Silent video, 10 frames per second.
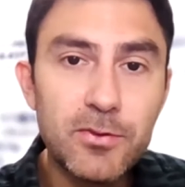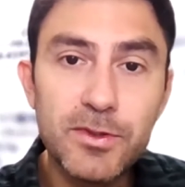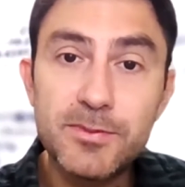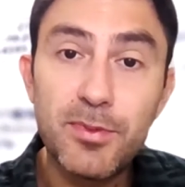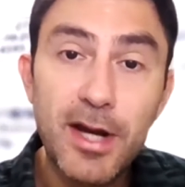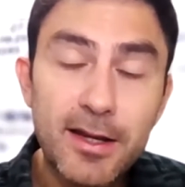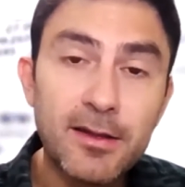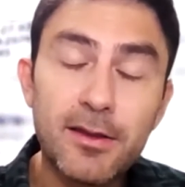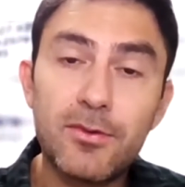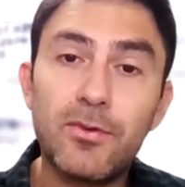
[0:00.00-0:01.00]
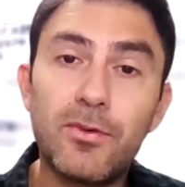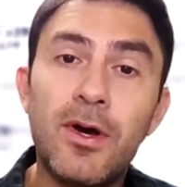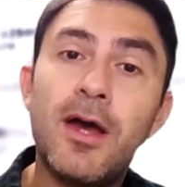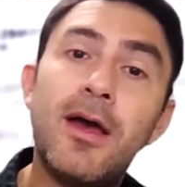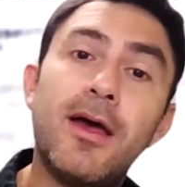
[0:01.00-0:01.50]
was breaking through
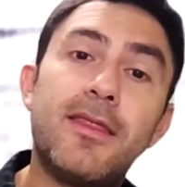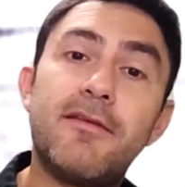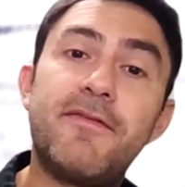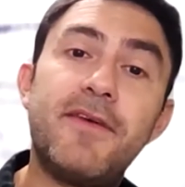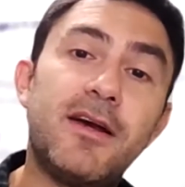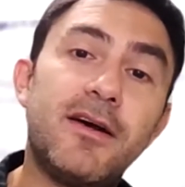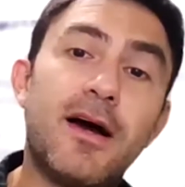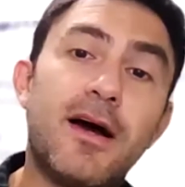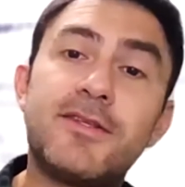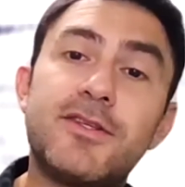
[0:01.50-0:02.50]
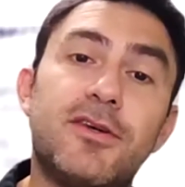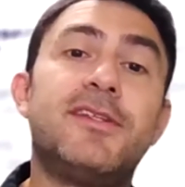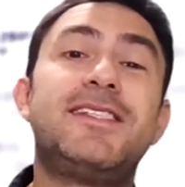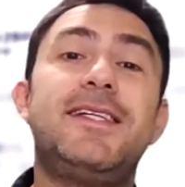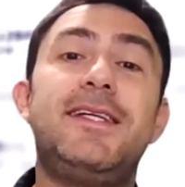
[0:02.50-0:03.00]
the fear,
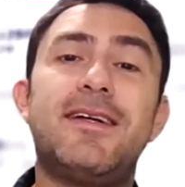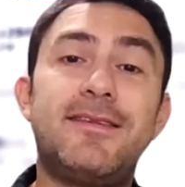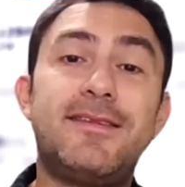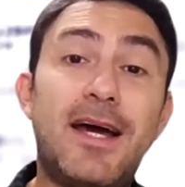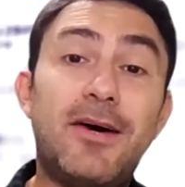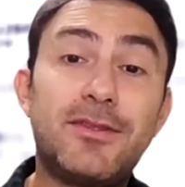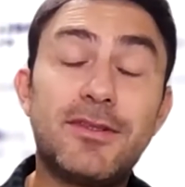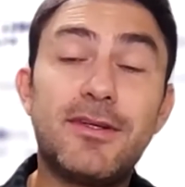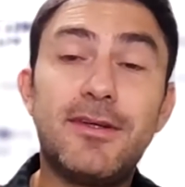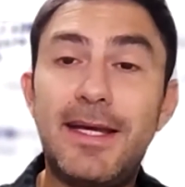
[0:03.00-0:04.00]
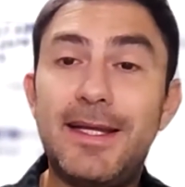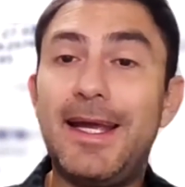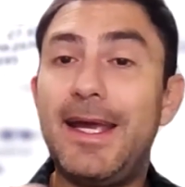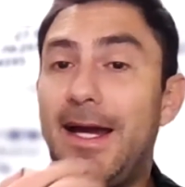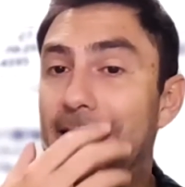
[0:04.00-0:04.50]
uncertainty, and doubt in
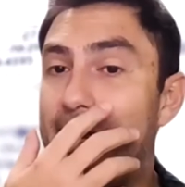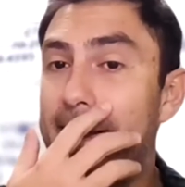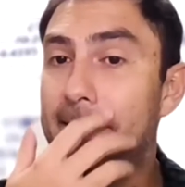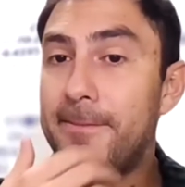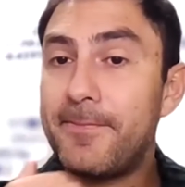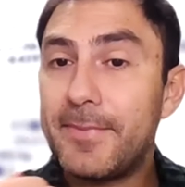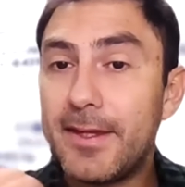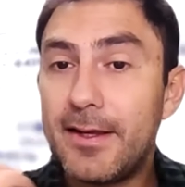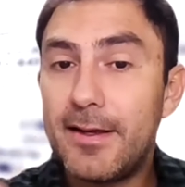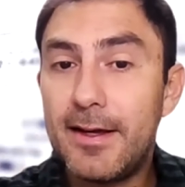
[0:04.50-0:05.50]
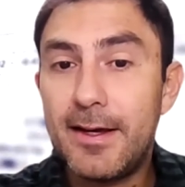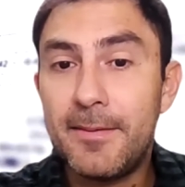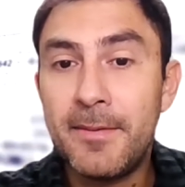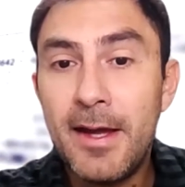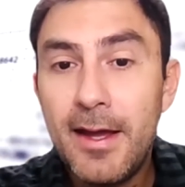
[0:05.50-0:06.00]
AI.
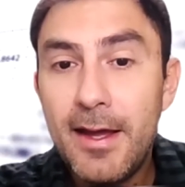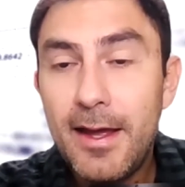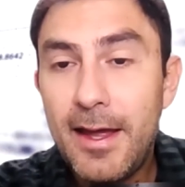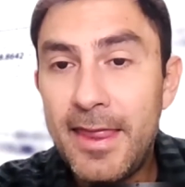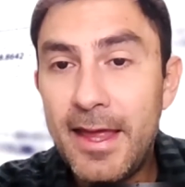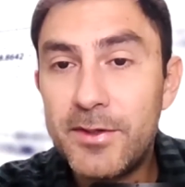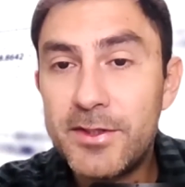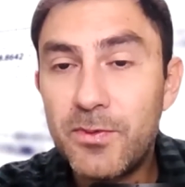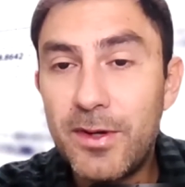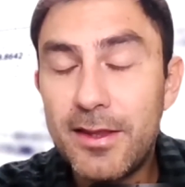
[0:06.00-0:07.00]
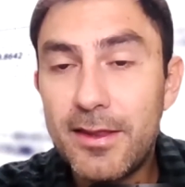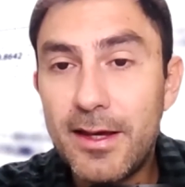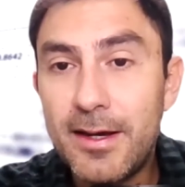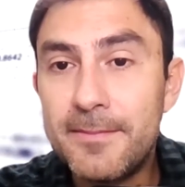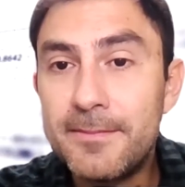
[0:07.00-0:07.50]
And that was with
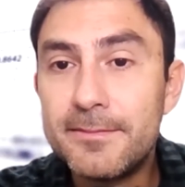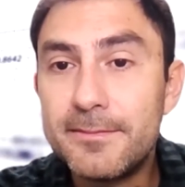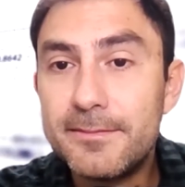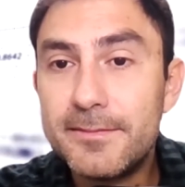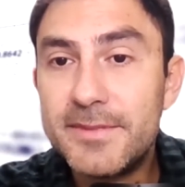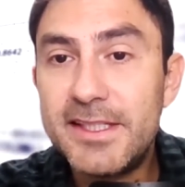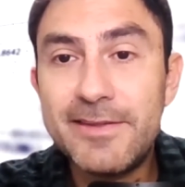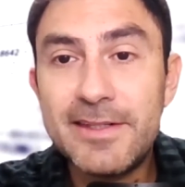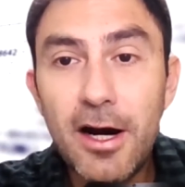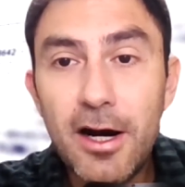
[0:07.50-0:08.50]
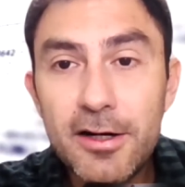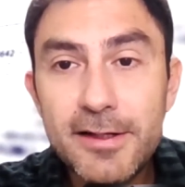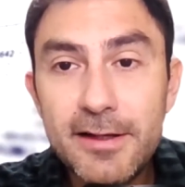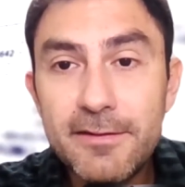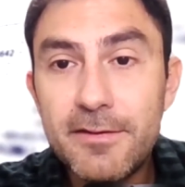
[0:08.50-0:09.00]
Stephen
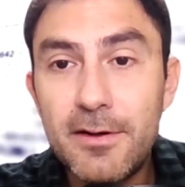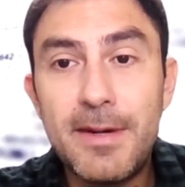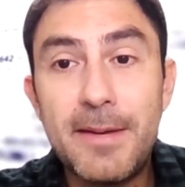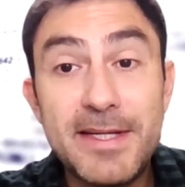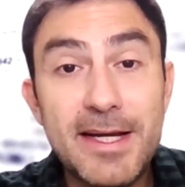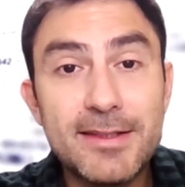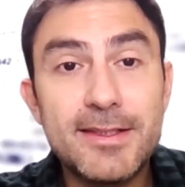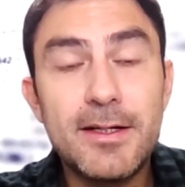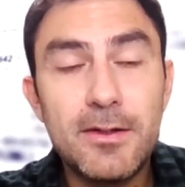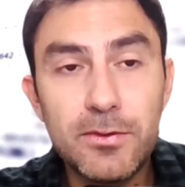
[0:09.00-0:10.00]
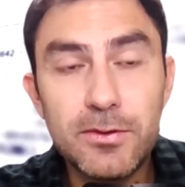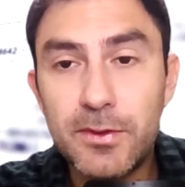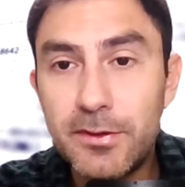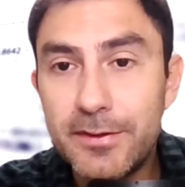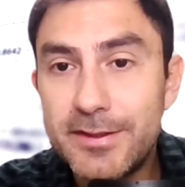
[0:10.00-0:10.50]
Hardy from Ambiata, who is
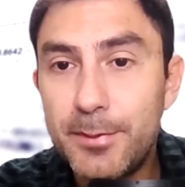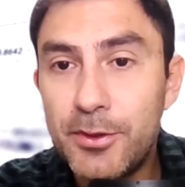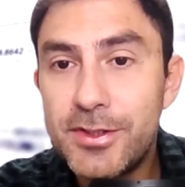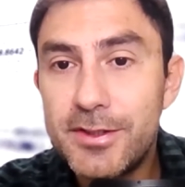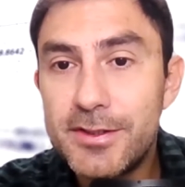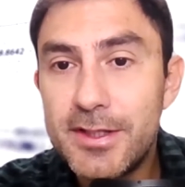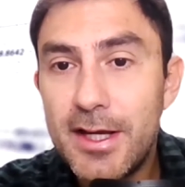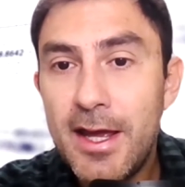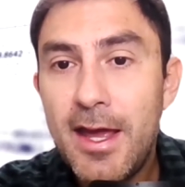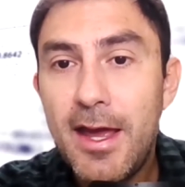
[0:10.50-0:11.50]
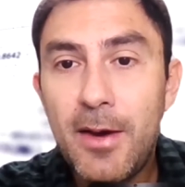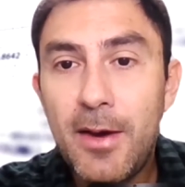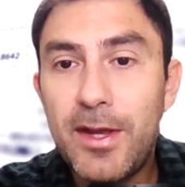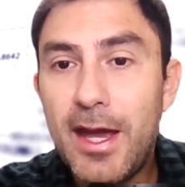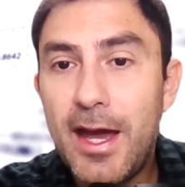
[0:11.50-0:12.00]
one of the sponsors. And
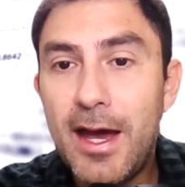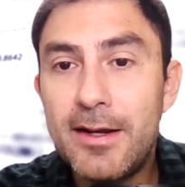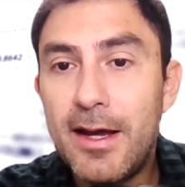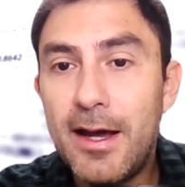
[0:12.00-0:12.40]
we had